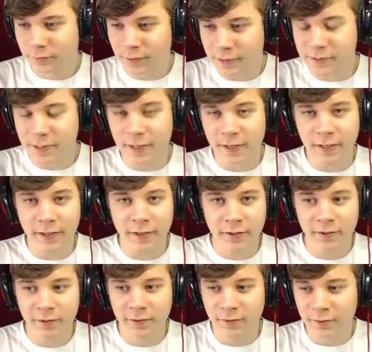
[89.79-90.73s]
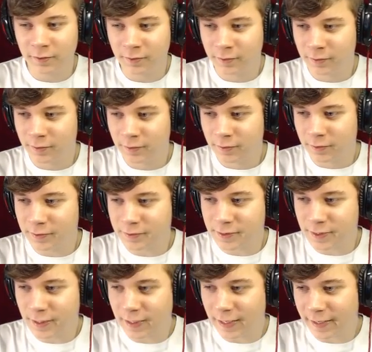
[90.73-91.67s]
It's here.
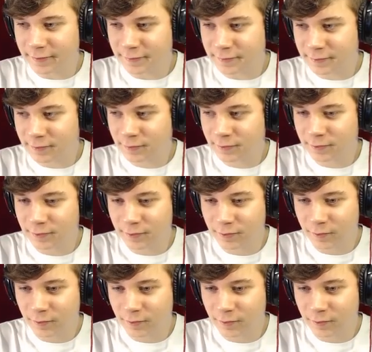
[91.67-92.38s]
It's here, lads.